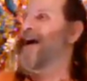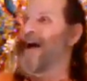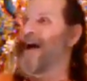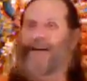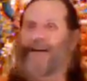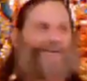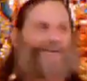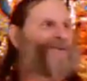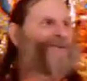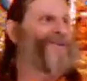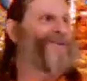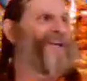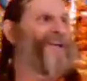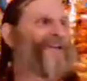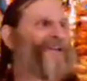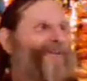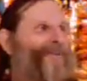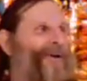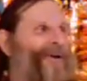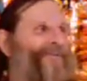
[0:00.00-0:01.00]
and you see
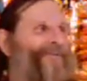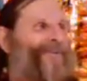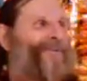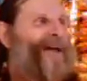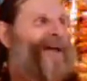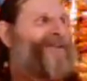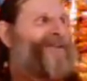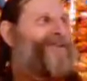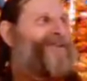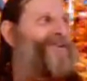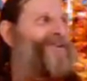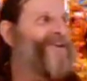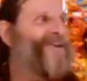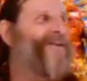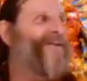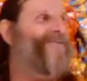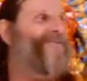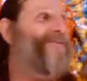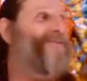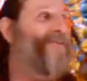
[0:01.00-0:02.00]
the reflection
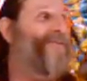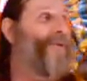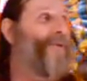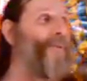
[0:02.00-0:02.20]
of the